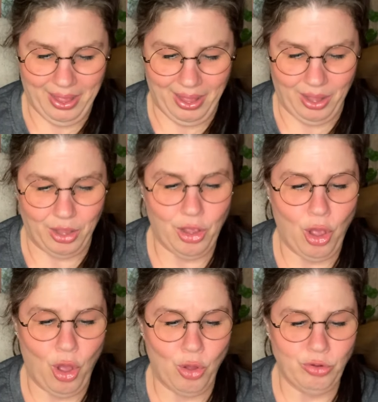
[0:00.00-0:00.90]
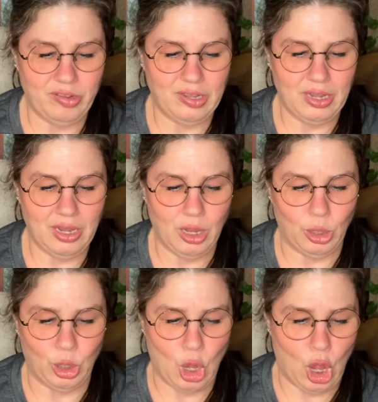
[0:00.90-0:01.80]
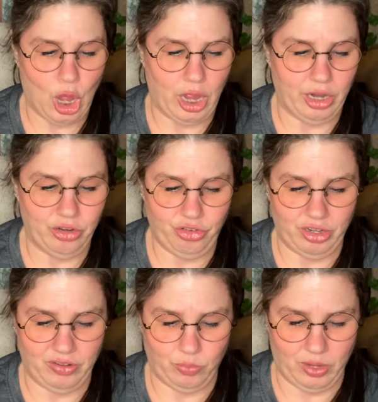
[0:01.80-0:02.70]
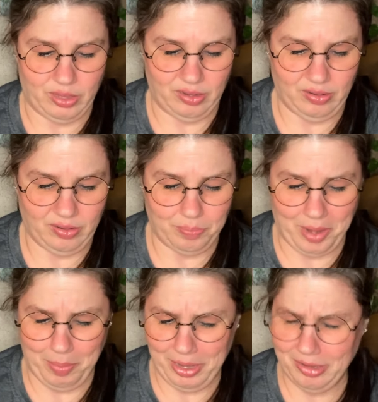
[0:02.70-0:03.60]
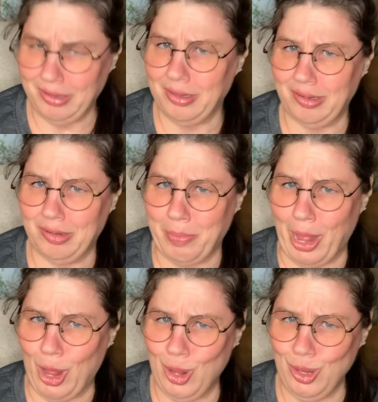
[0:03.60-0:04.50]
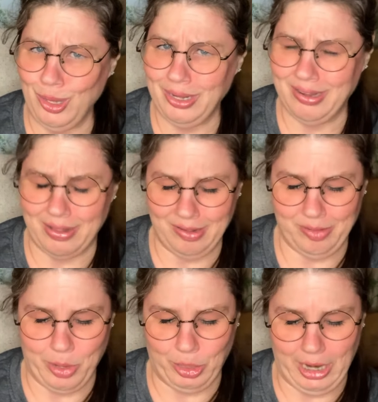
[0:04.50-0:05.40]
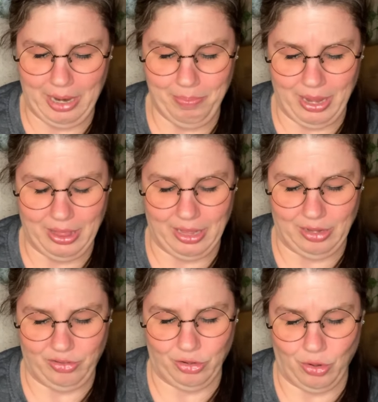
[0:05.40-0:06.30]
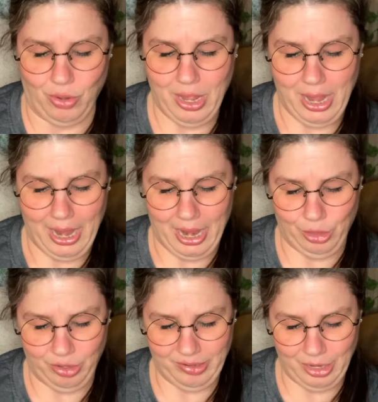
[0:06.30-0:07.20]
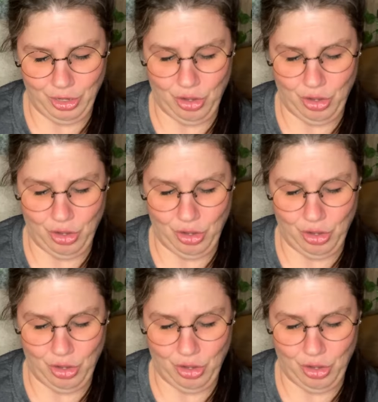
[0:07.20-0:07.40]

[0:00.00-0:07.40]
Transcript: A cozy lodge is what this, maybe is the smell? Is that the smell name? I think so. It looks like a